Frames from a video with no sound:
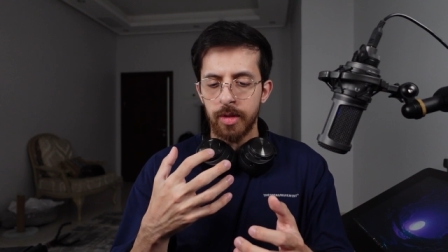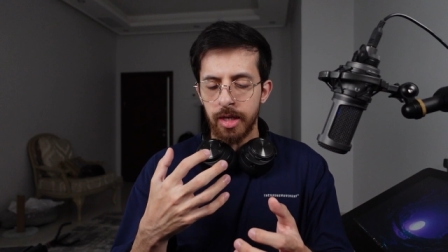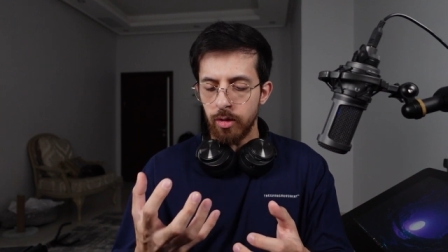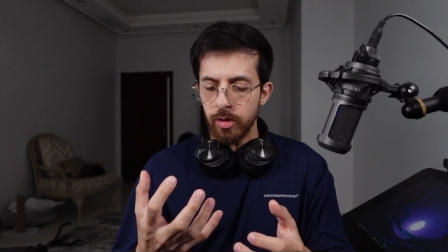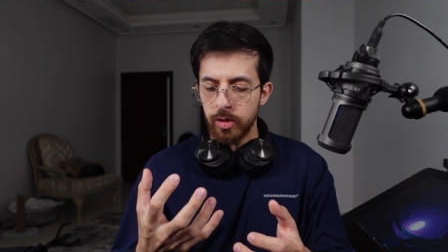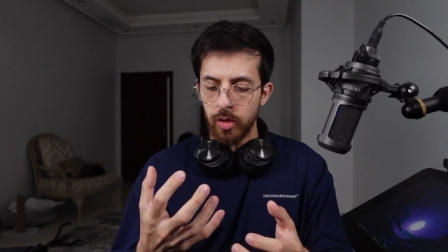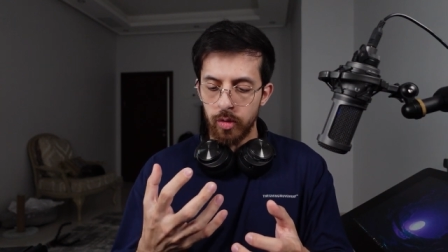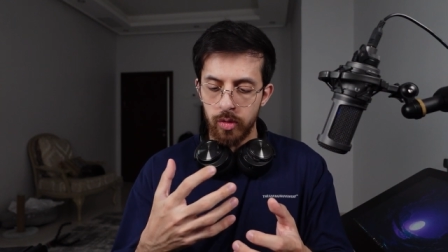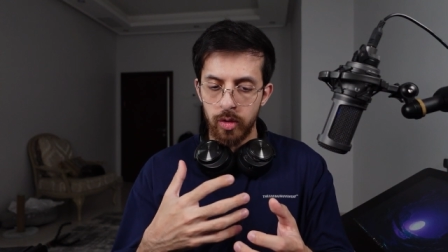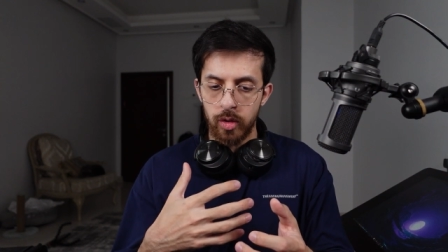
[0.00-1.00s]
And
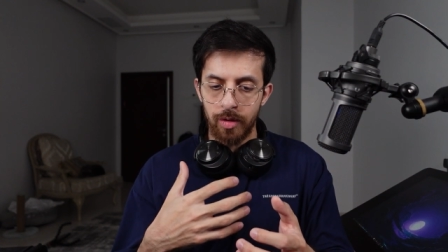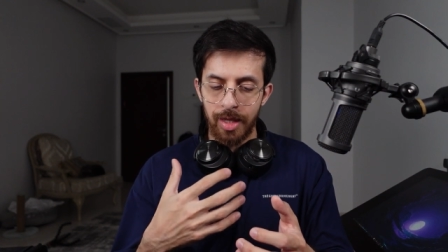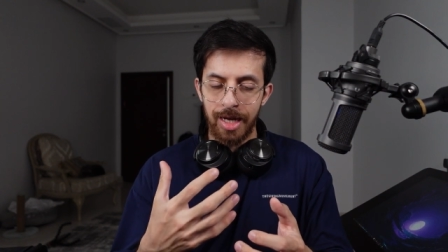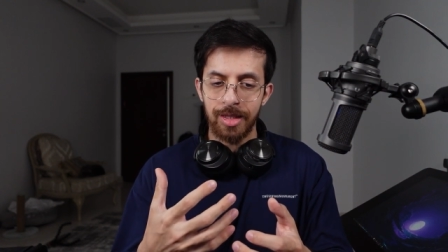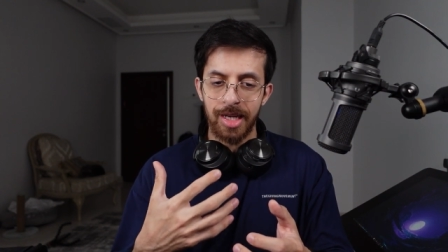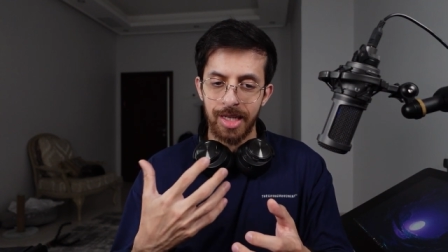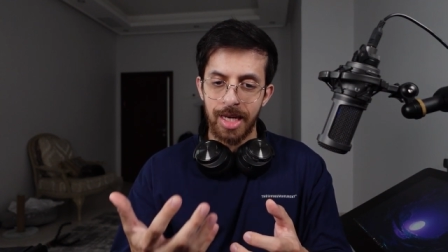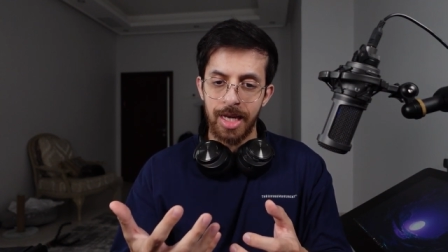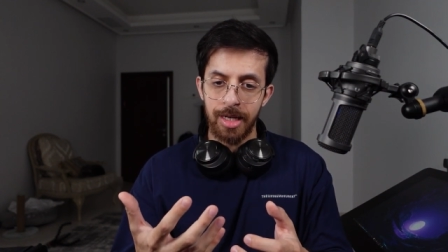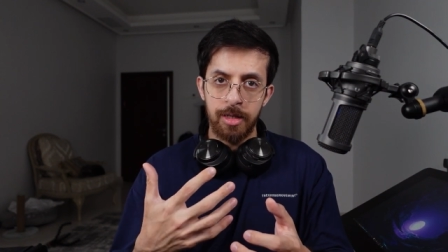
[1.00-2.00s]
also so that I
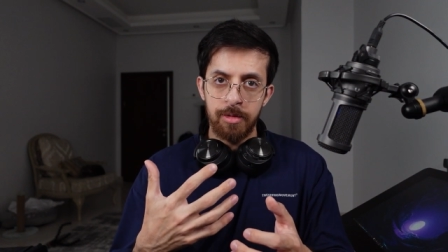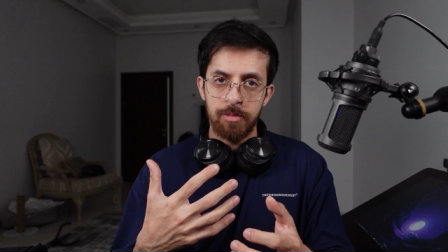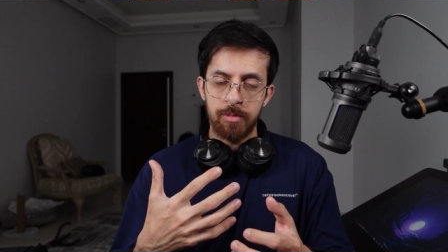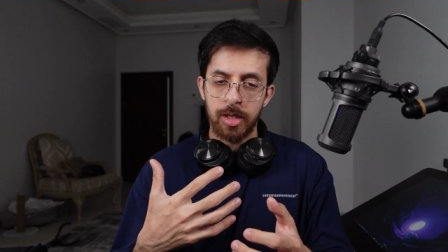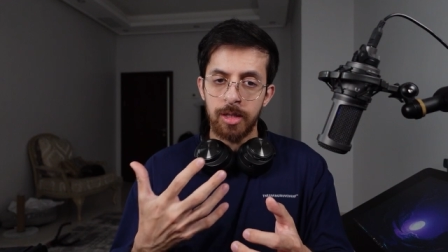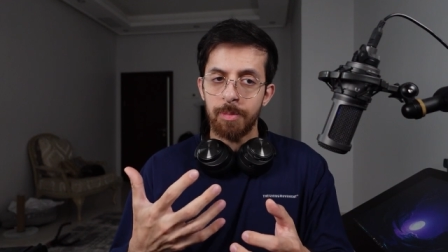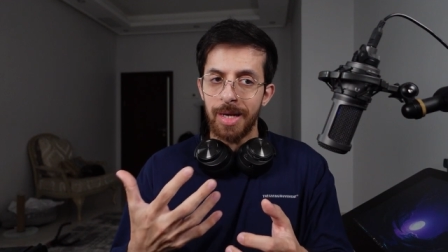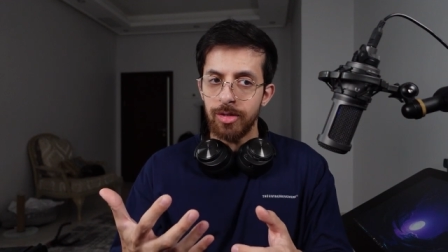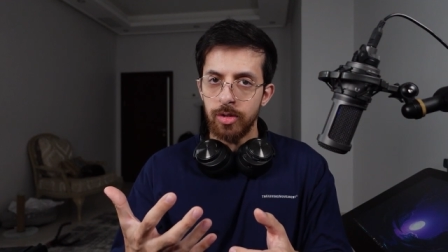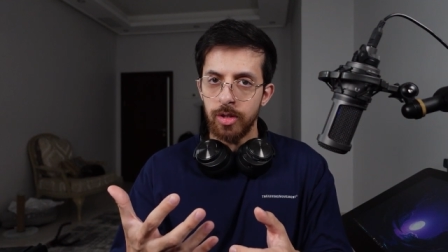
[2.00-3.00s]
can get
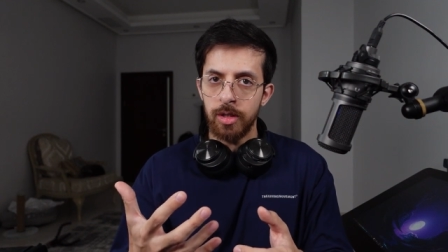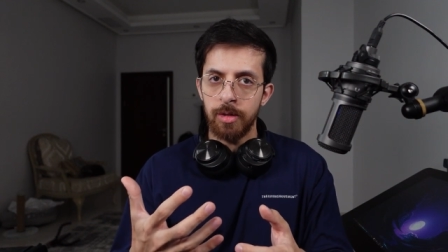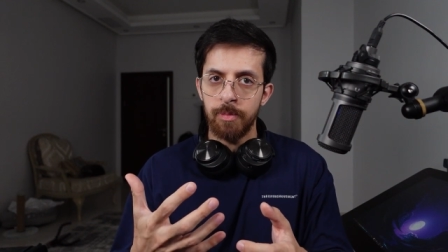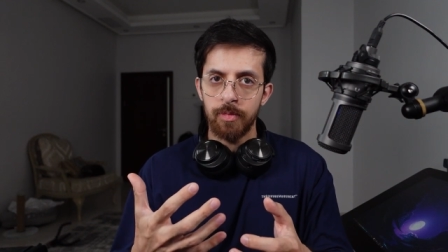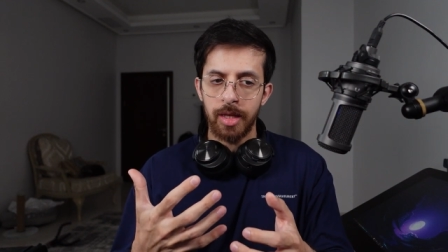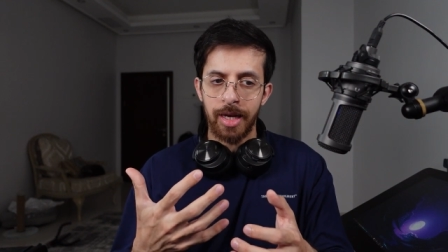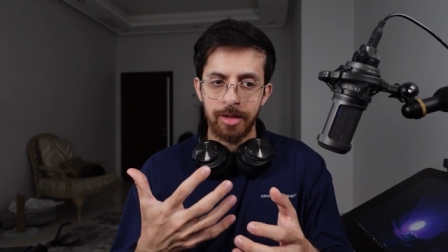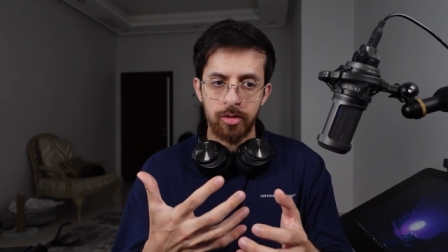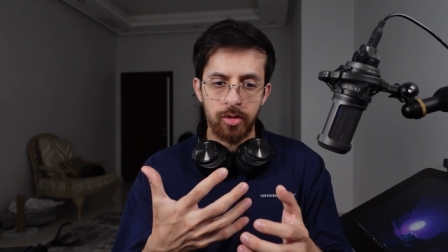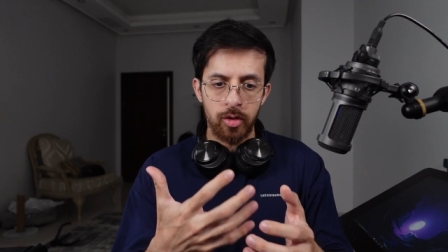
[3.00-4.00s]
better
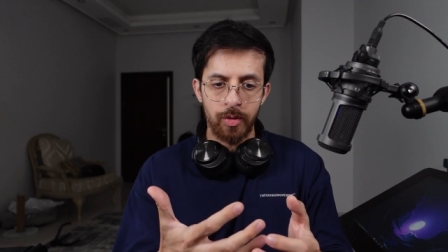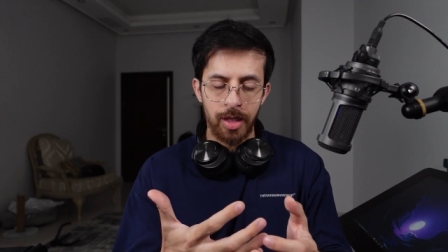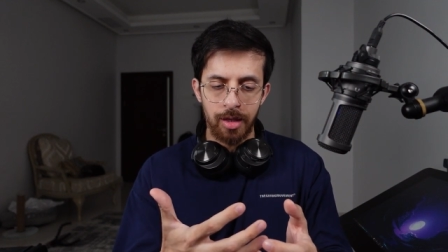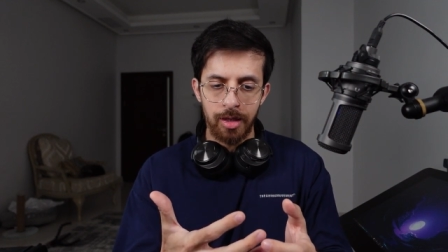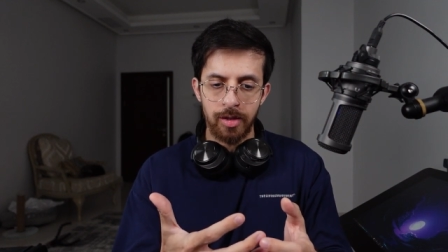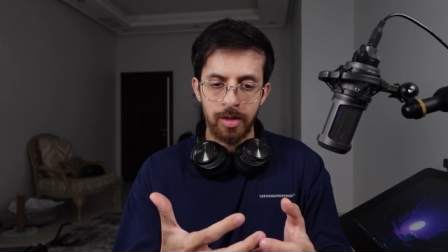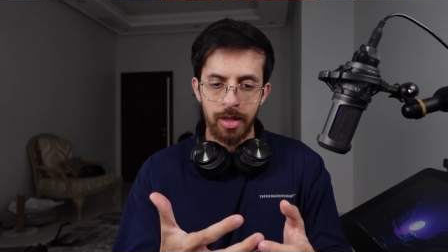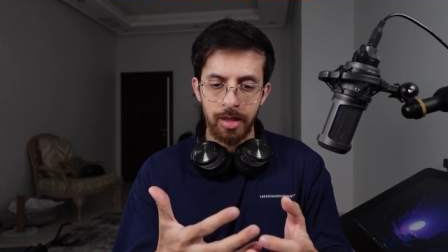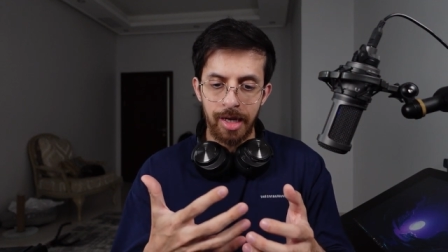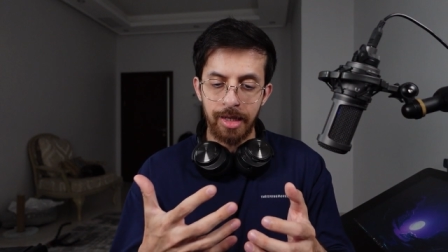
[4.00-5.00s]
at doing this
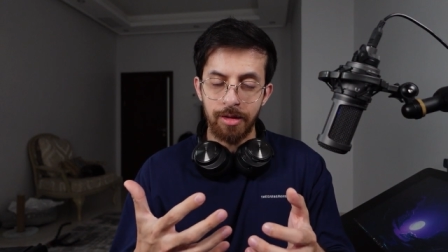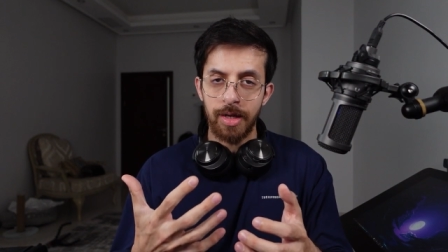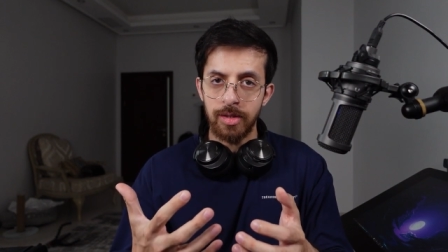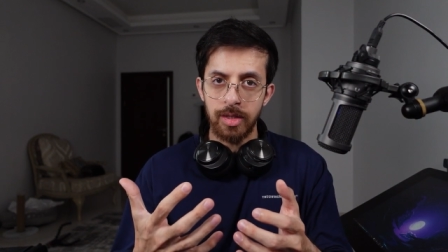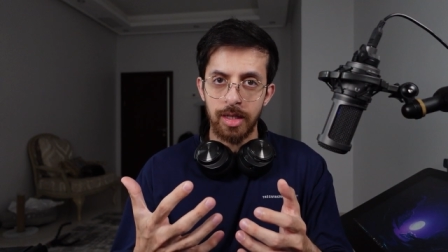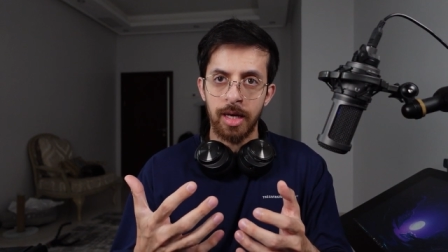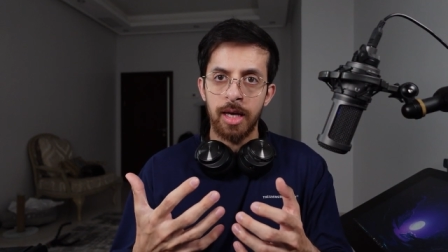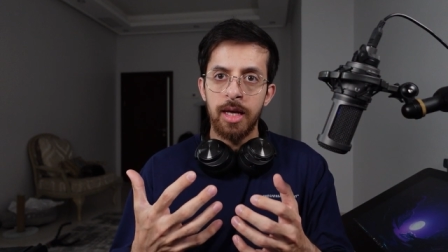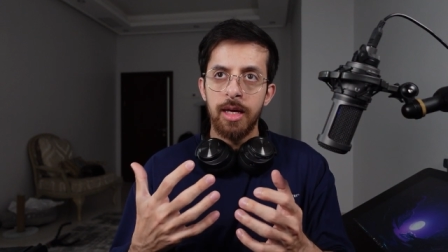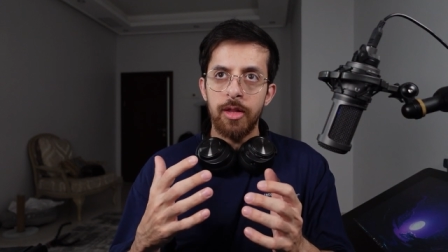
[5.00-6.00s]
thing, at facing
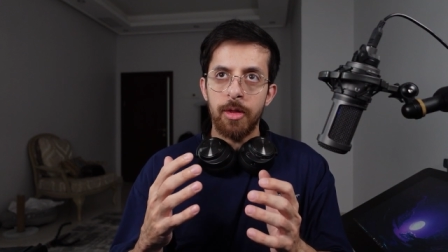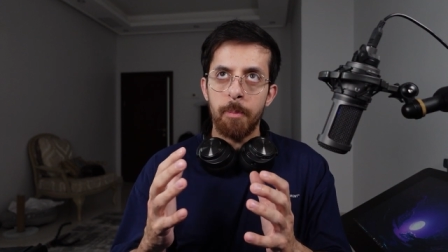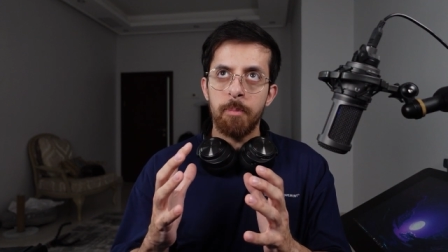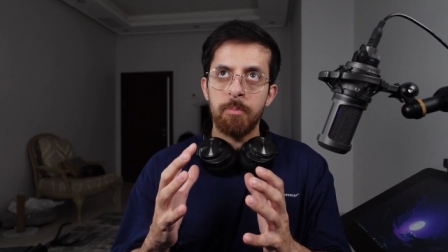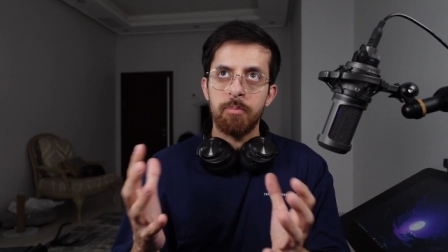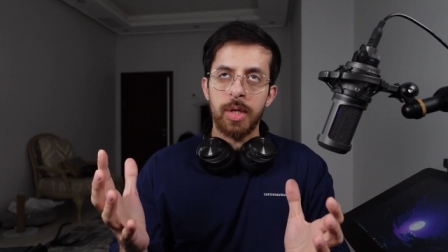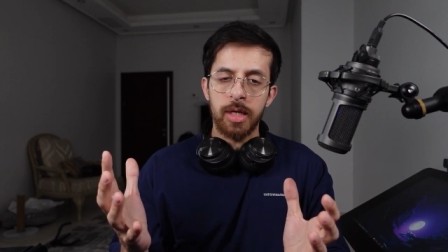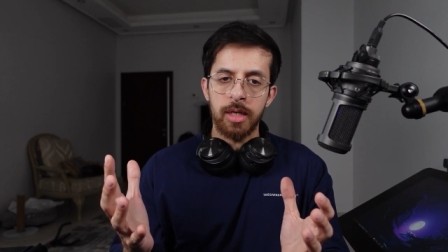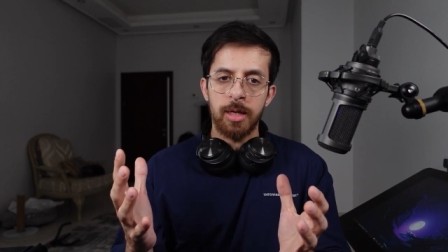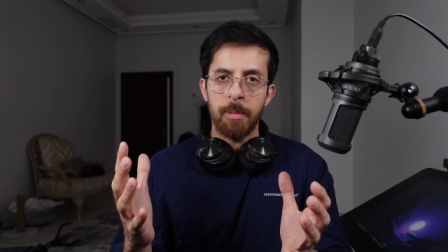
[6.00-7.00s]
the
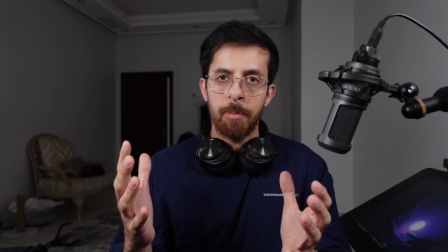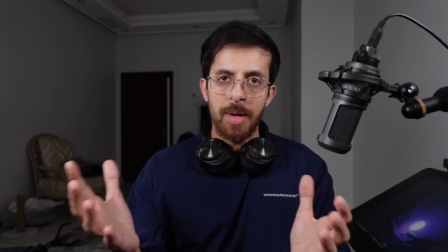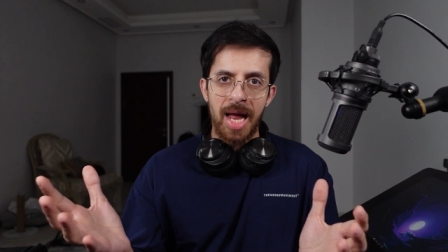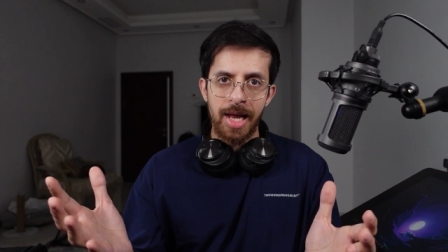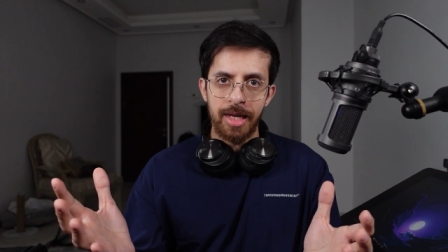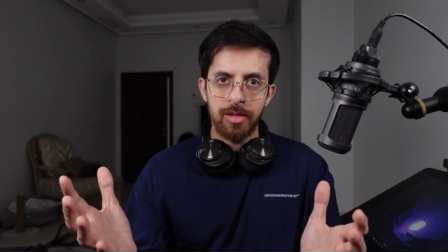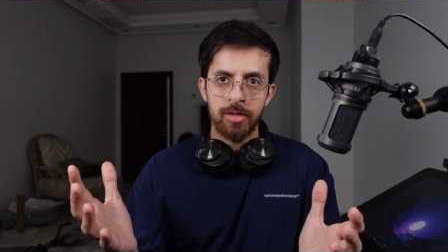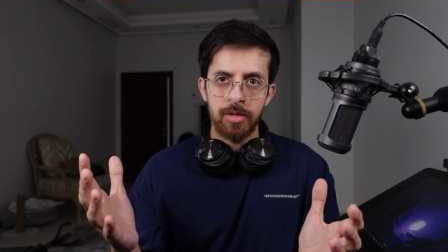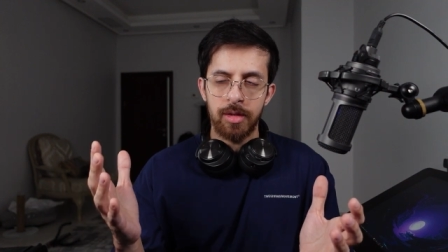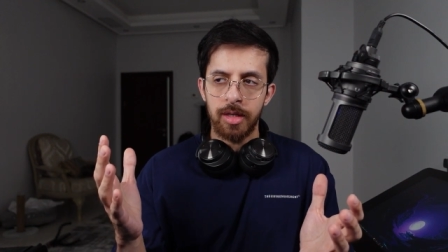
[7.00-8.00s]
big
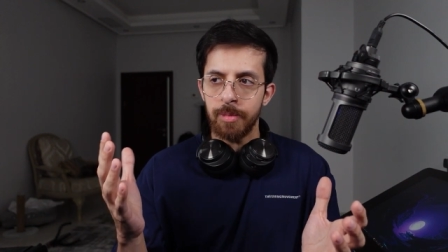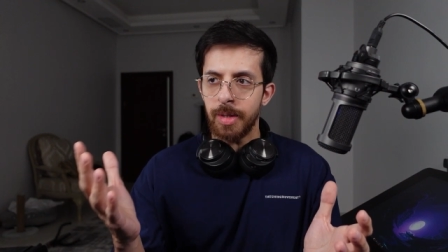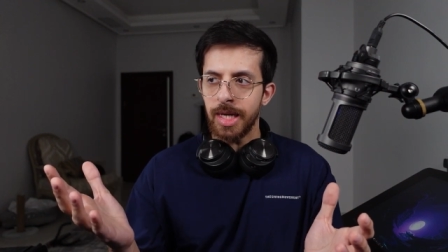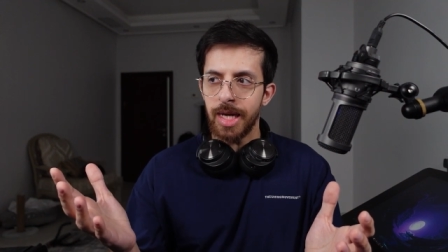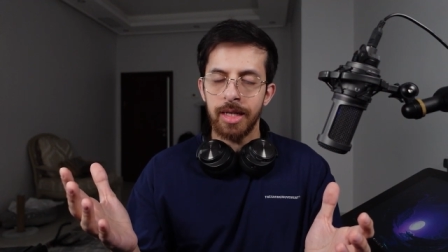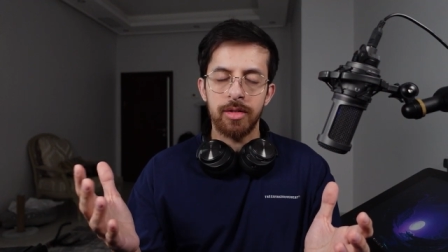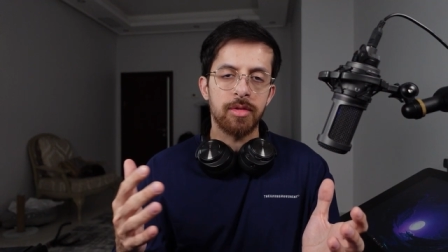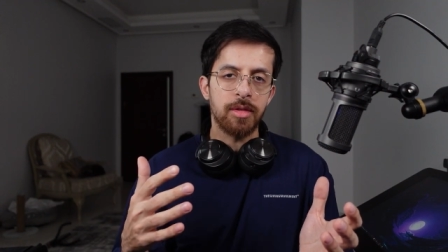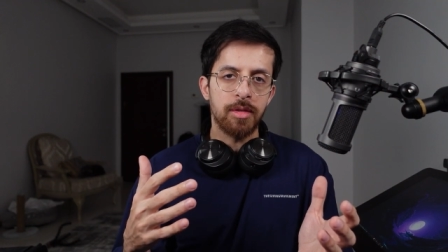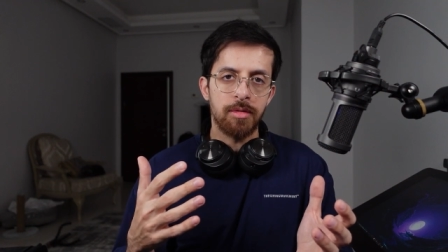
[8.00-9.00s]
bad in my head,